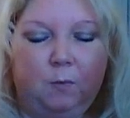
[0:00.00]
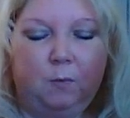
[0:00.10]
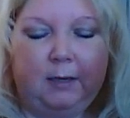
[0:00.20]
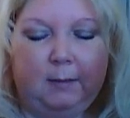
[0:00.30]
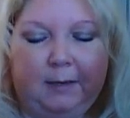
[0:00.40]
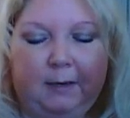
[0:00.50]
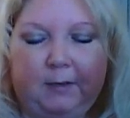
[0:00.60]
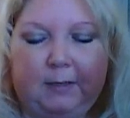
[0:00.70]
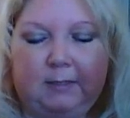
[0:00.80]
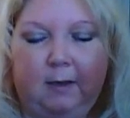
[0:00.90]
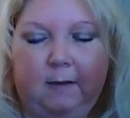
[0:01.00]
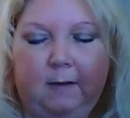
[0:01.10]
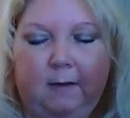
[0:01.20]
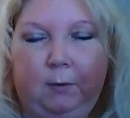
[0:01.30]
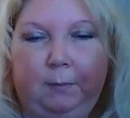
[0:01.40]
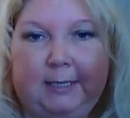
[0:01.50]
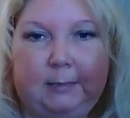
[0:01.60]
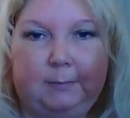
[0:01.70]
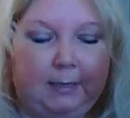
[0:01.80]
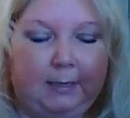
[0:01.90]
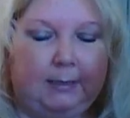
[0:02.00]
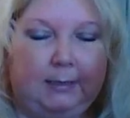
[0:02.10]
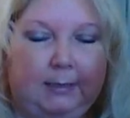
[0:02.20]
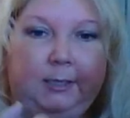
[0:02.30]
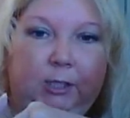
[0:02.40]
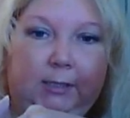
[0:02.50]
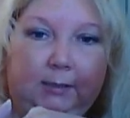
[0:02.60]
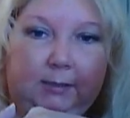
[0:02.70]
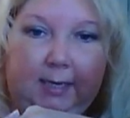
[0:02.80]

One of the benefits of joint replacement is they actually